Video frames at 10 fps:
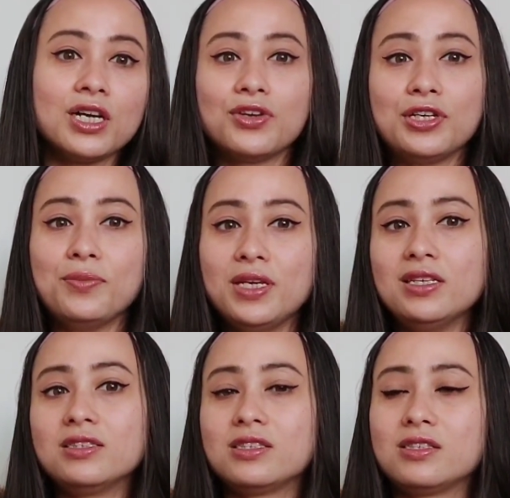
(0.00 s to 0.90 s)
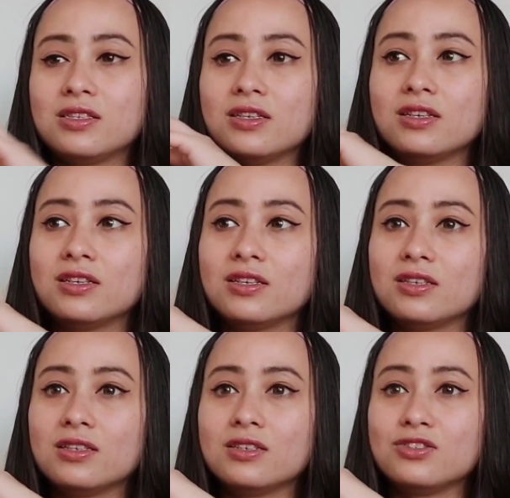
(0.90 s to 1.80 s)
30 minutes
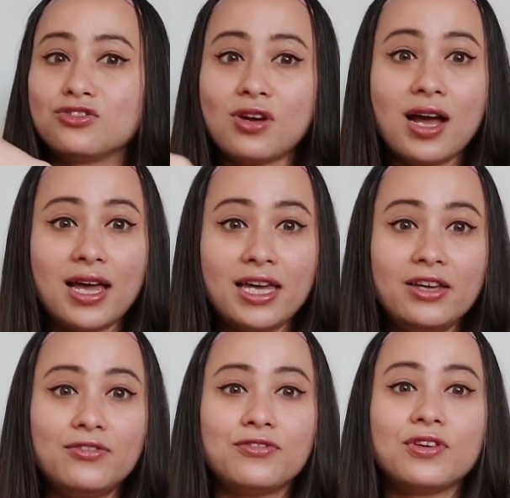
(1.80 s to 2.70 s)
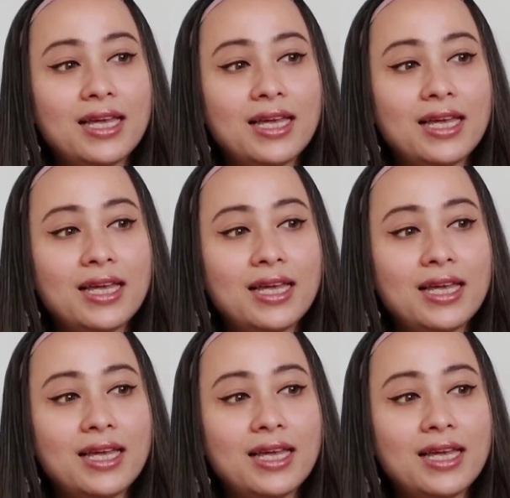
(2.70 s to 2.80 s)
drive.